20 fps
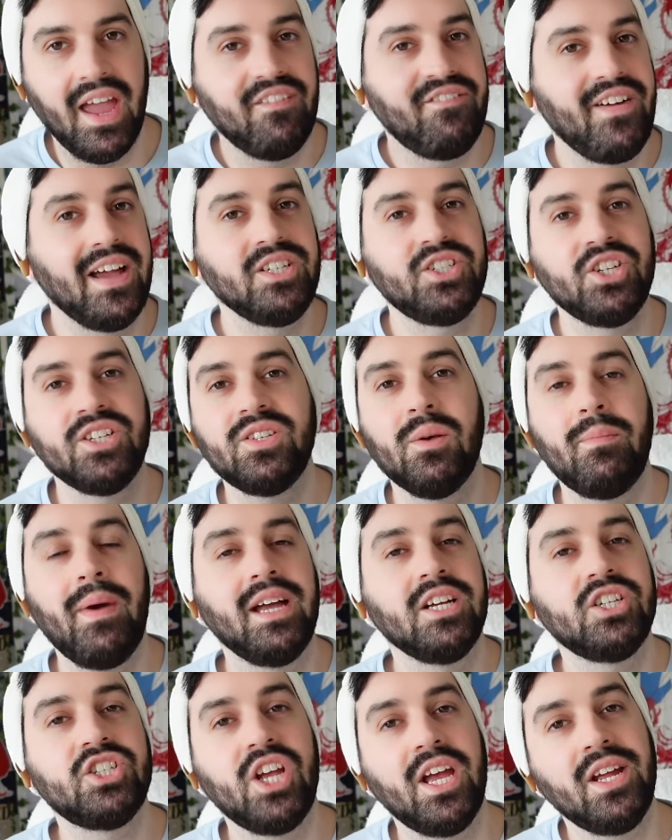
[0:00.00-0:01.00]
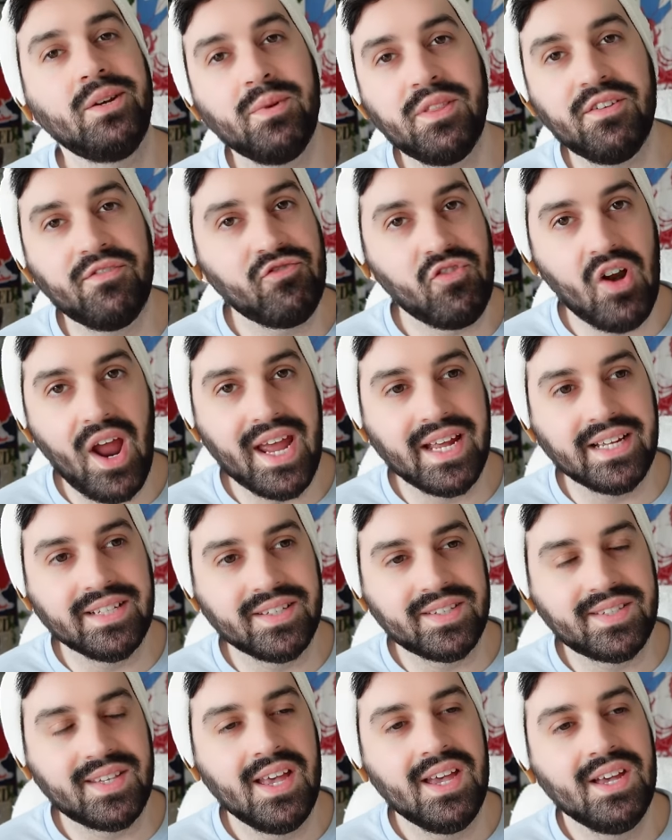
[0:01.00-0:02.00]
Adventures are better shared with
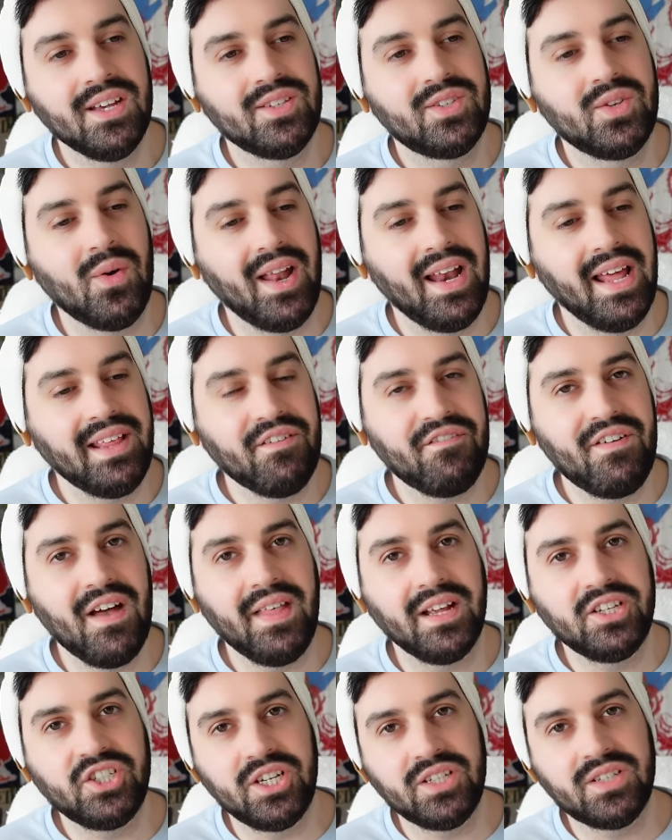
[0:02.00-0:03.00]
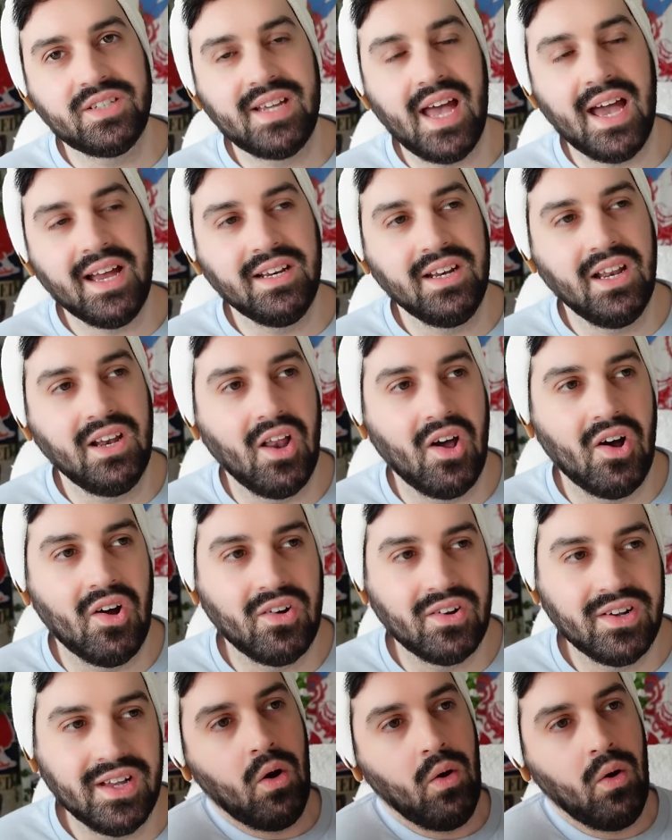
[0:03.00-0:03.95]
friends, so I like the fact that she's tagging along.